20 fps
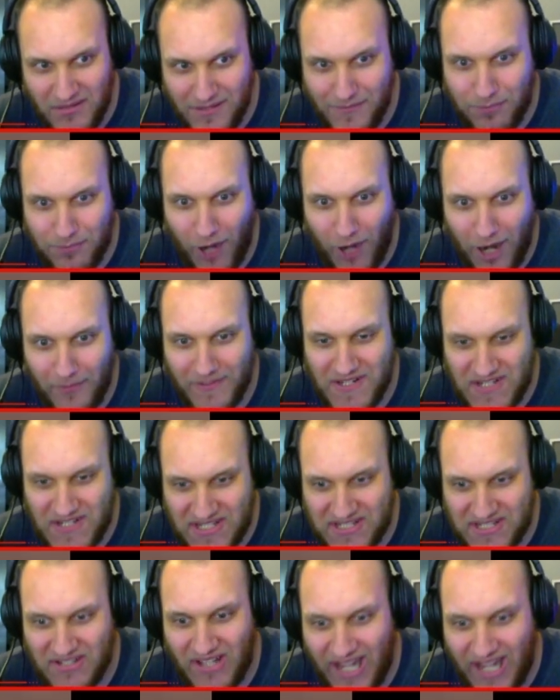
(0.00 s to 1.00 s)
probably
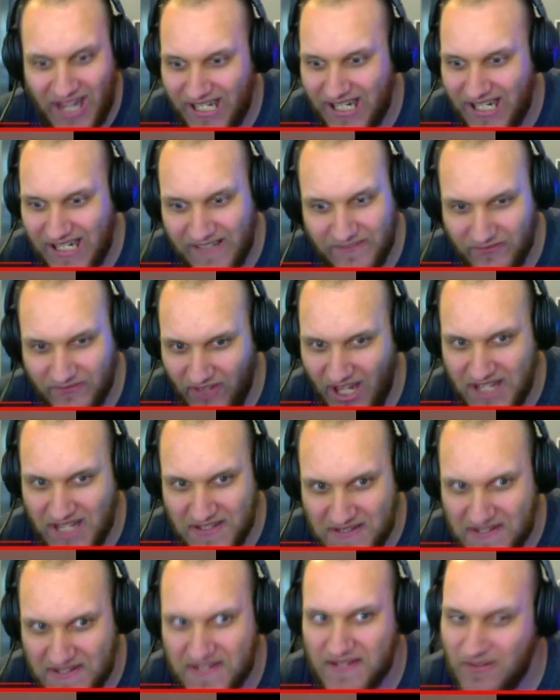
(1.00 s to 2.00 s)
still hiding in
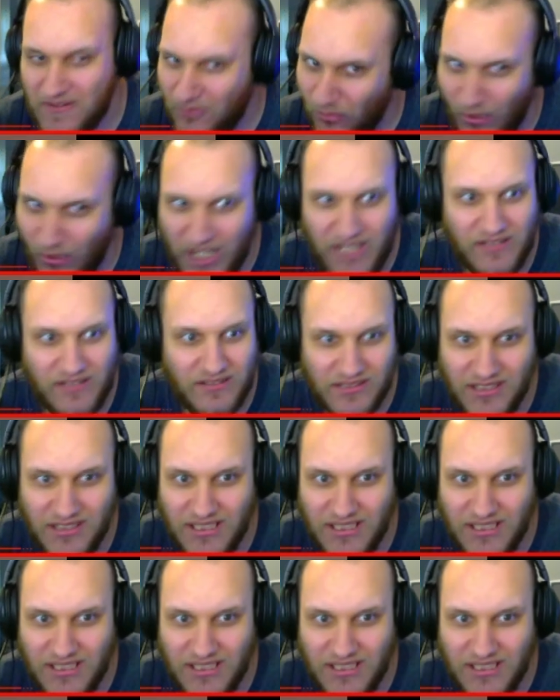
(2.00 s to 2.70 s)
vents, waiting